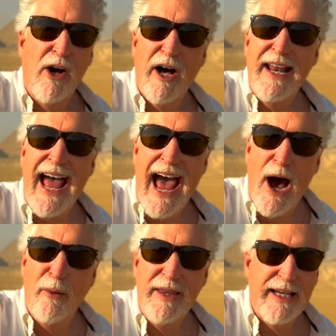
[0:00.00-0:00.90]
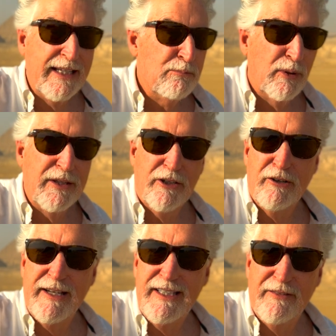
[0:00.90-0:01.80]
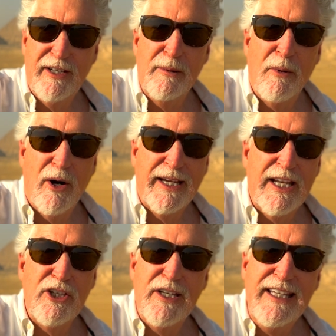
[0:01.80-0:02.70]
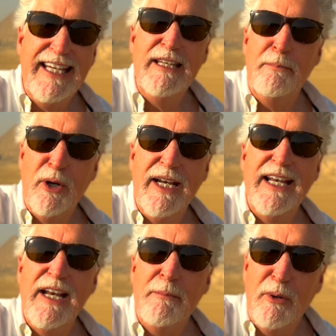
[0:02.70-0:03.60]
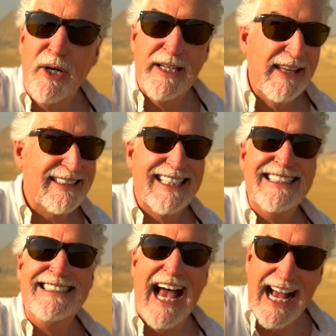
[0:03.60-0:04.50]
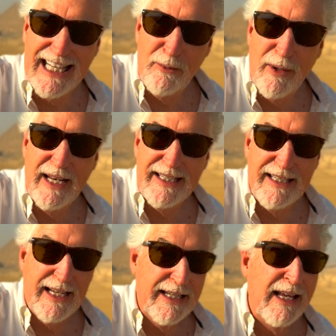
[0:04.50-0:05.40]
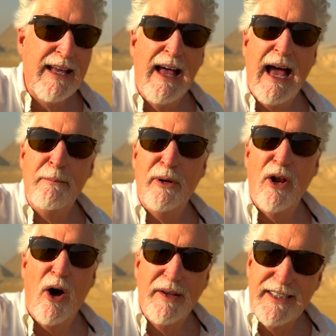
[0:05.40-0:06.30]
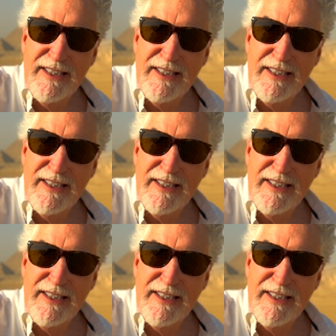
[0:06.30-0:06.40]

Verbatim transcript: on how they can bring their creativity to market. You need to put it in a book." And that's exactly what I did. I put all this